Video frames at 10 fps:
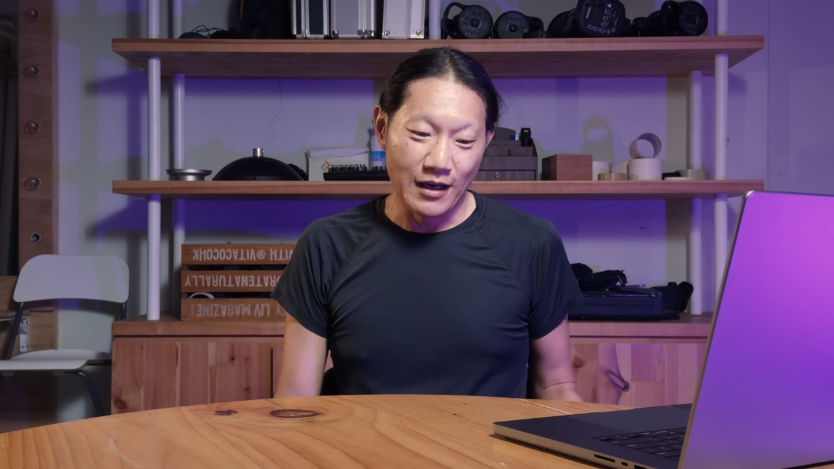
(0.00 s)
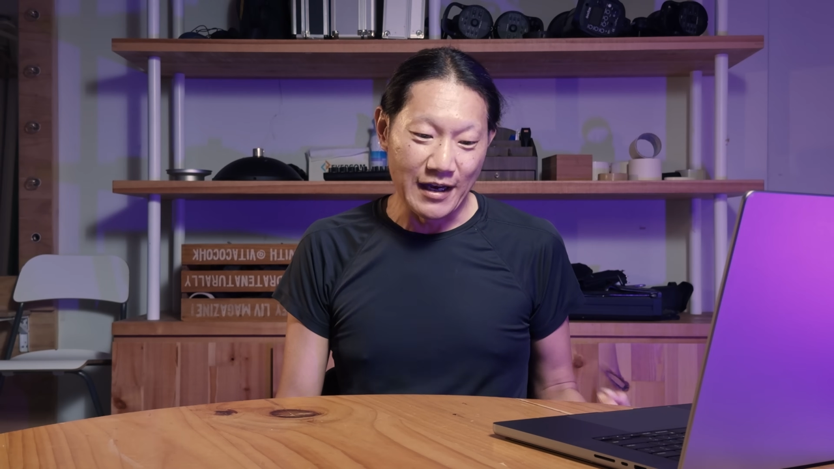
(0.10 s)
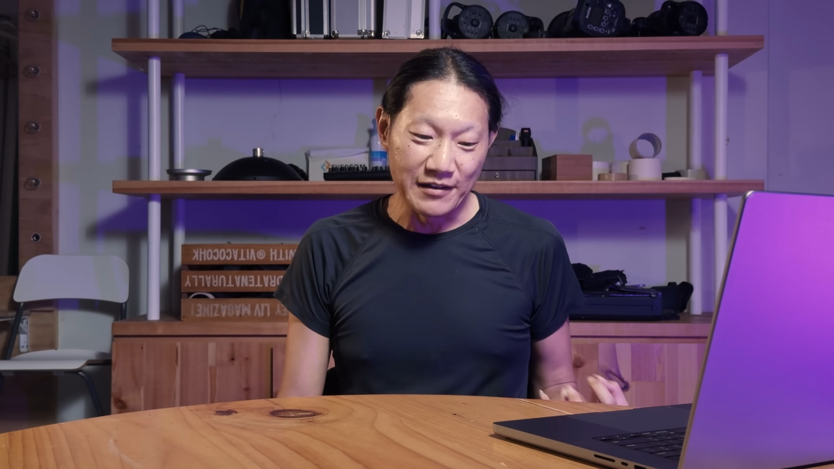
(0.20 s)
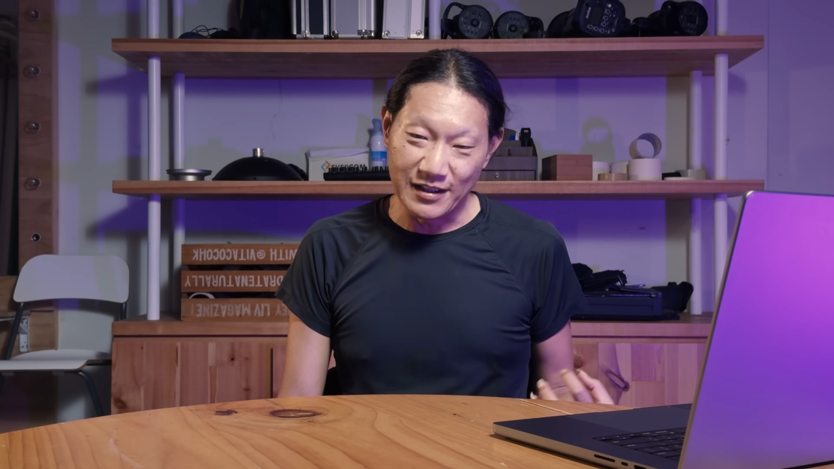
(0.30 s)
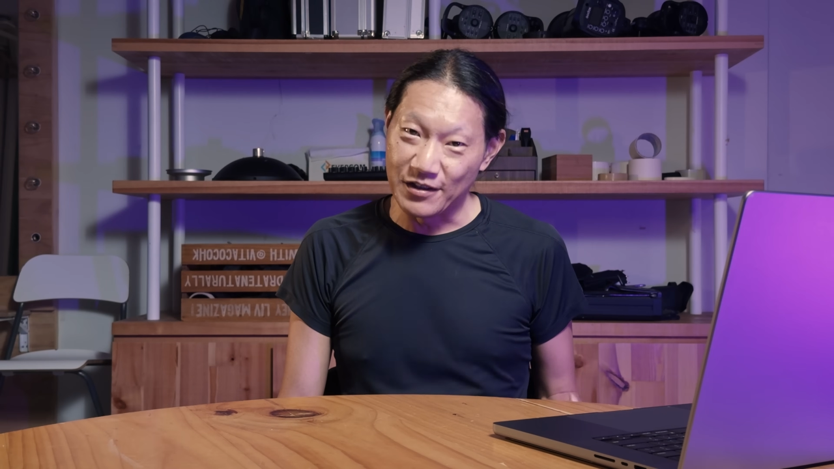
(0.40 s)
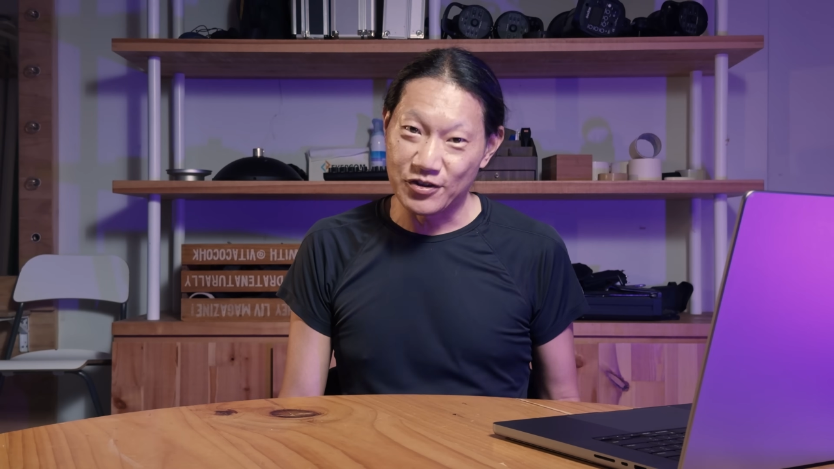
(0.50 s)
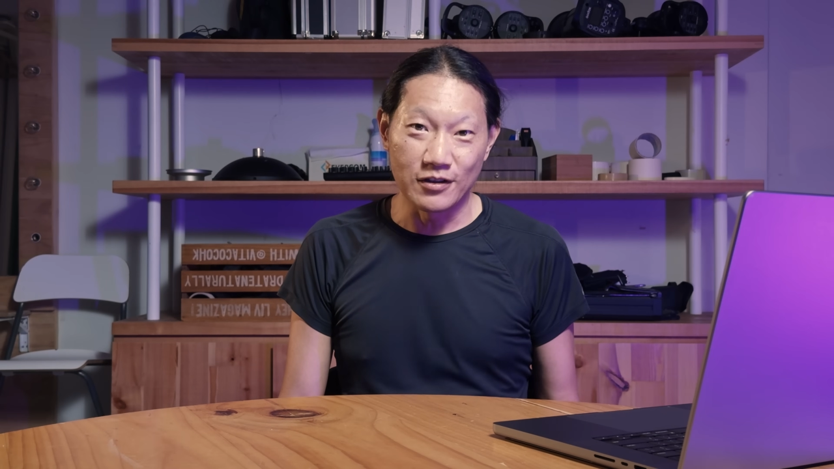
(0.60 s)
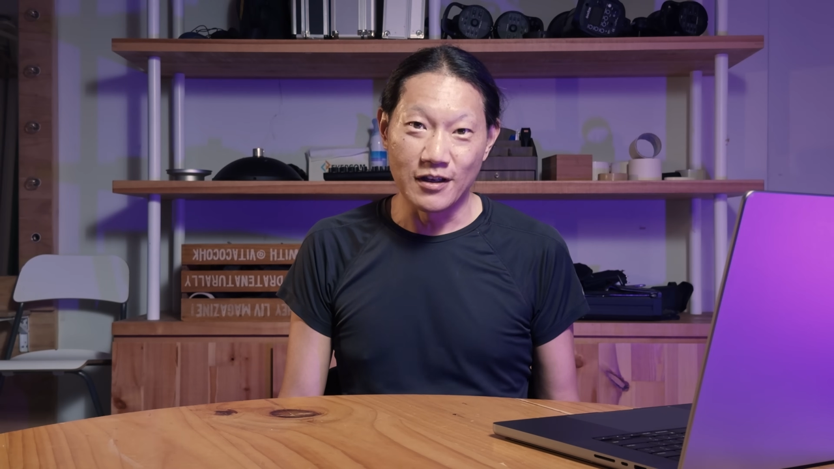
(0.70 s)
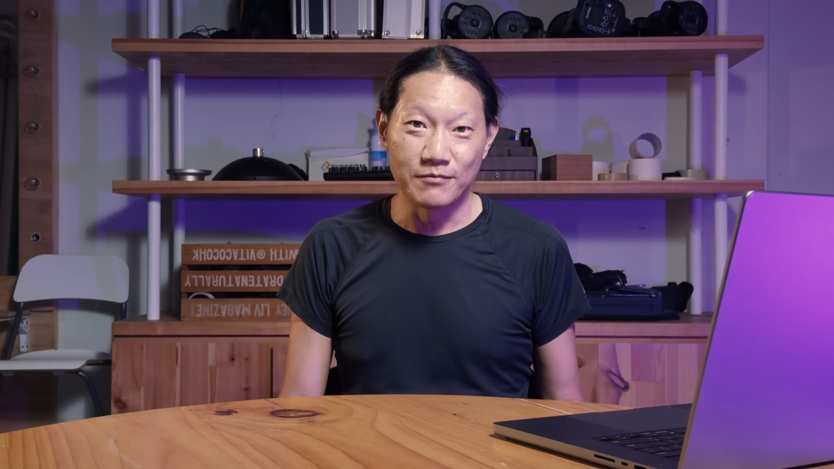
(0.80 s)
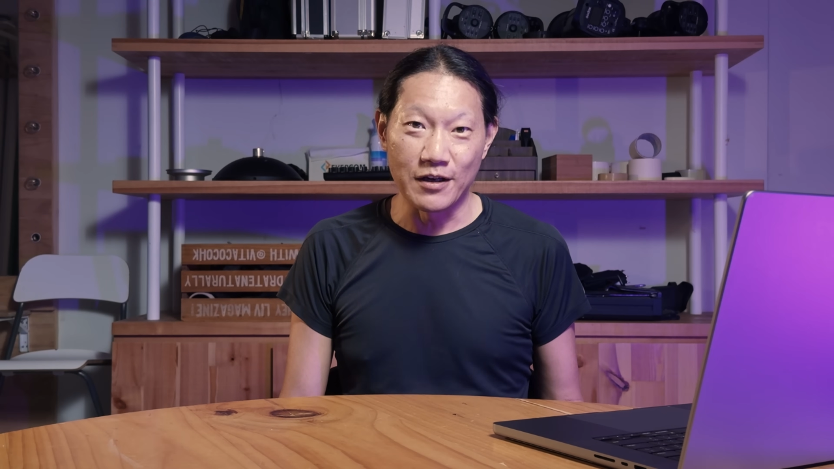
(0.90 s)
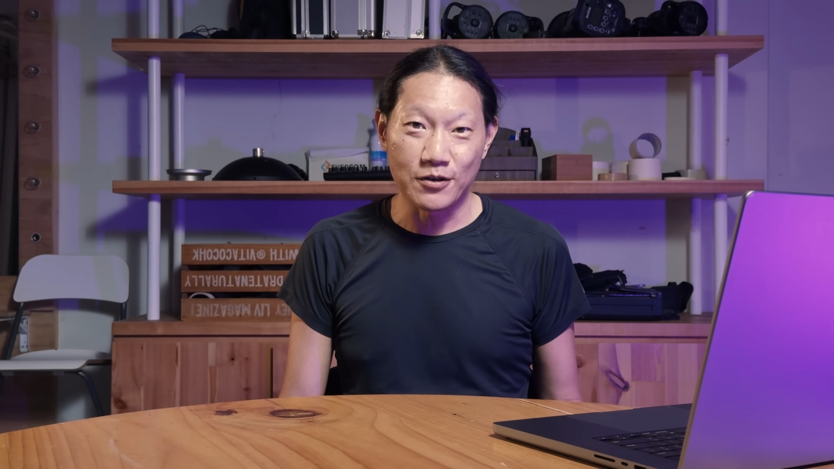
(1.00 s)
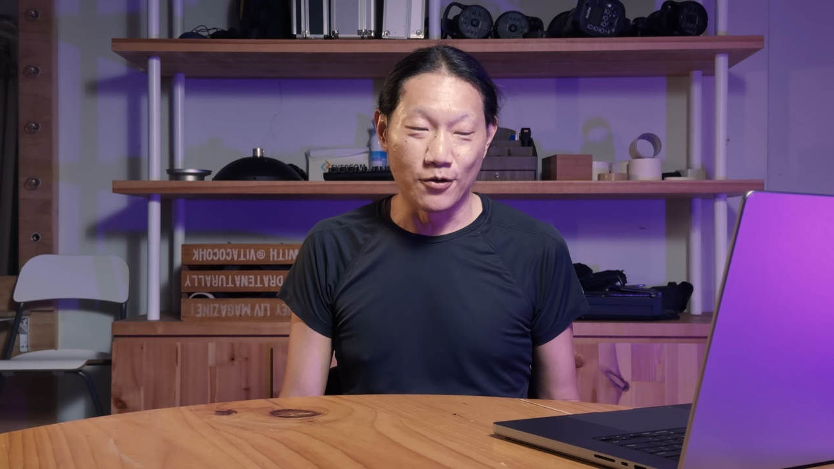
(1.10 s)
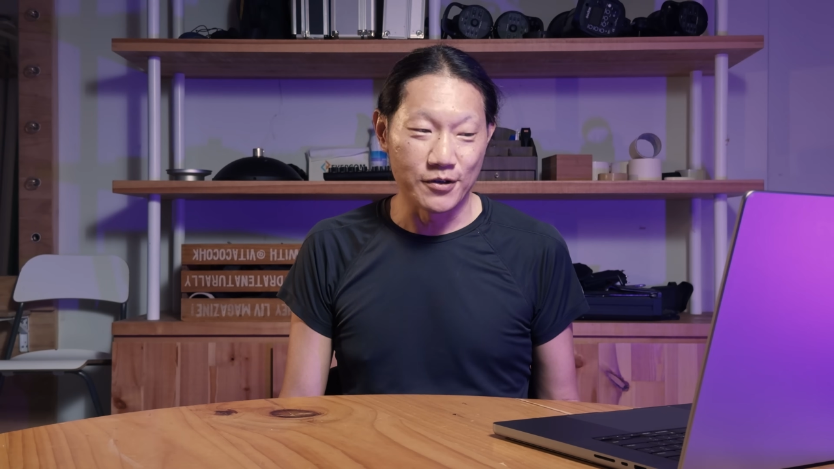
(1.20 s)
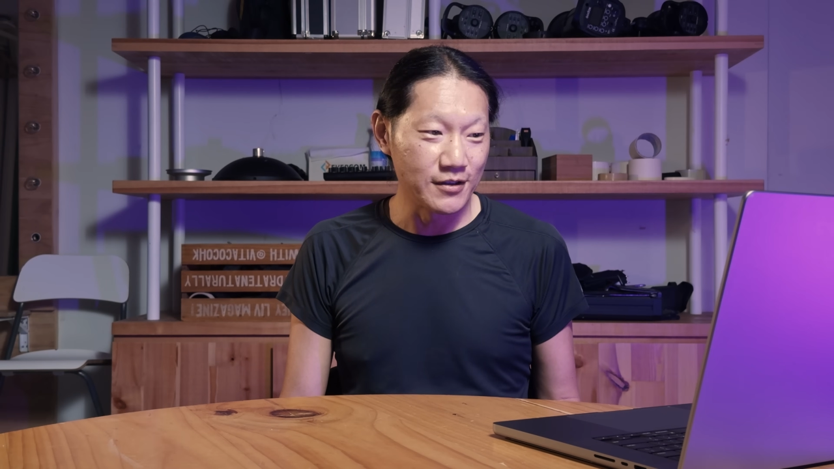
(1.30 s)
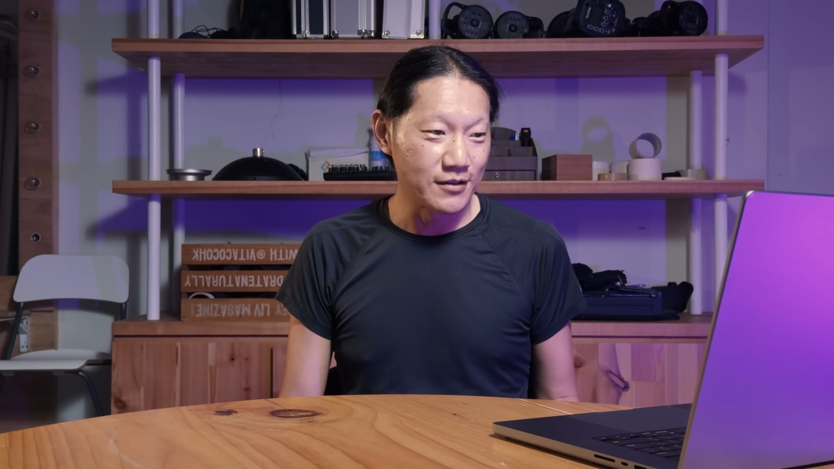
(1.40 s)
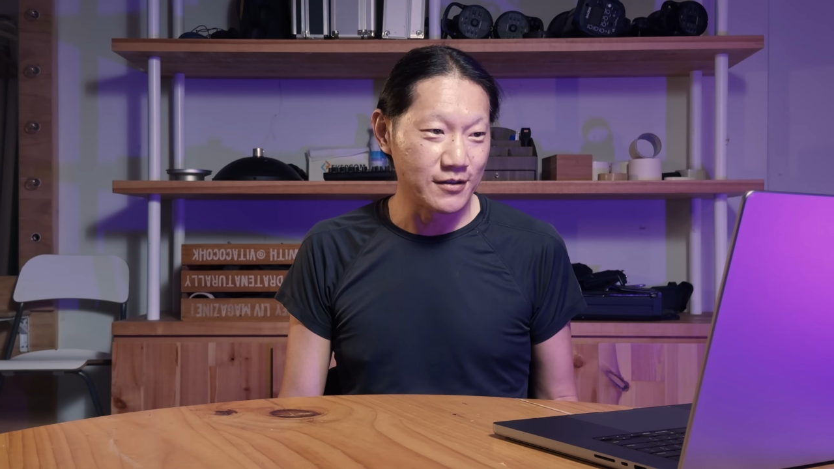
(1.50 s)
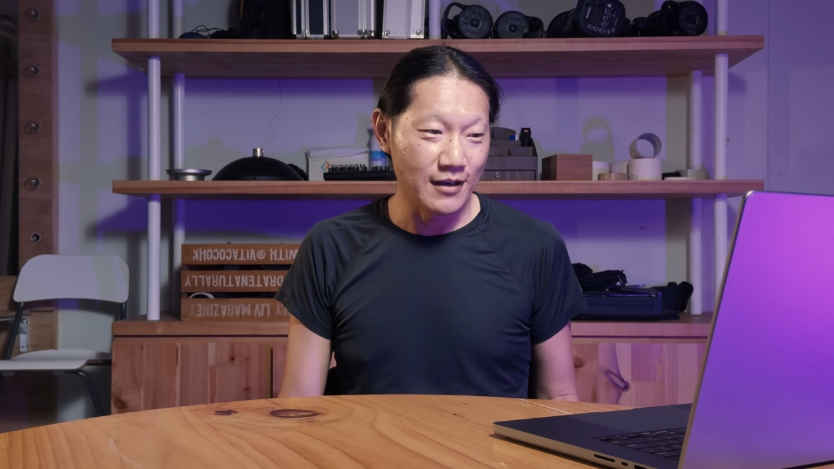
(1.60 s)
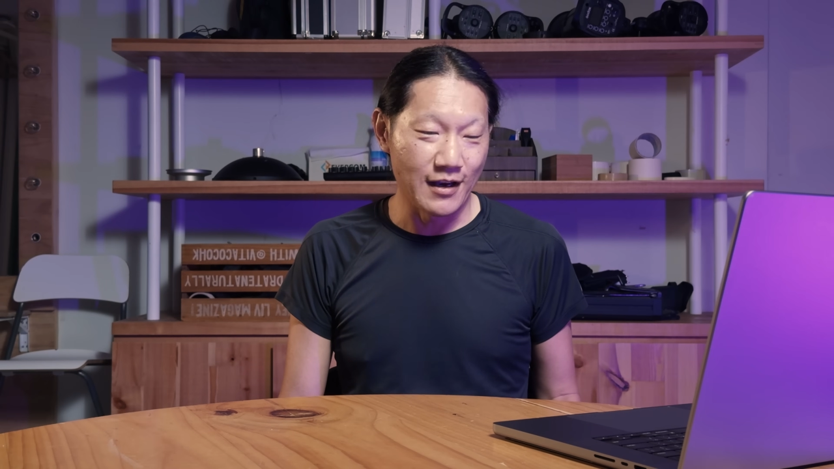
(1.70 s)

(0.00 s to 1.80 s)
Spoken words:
I teach it in my courses